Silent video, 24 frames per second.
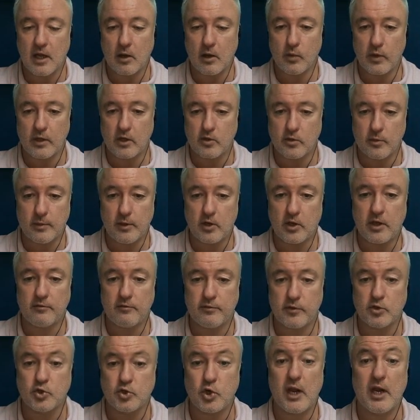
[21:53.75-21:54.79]
we could be looking
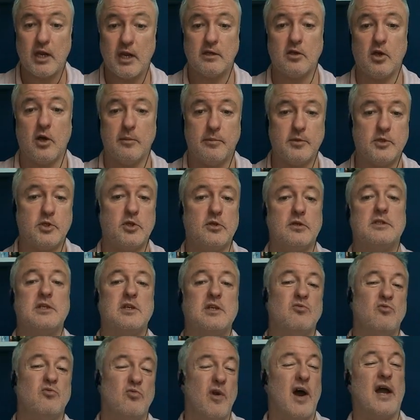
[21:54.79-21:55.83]
for a trade
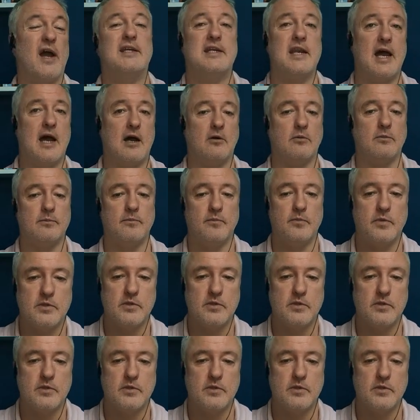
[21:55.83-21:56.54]
opportunity right now.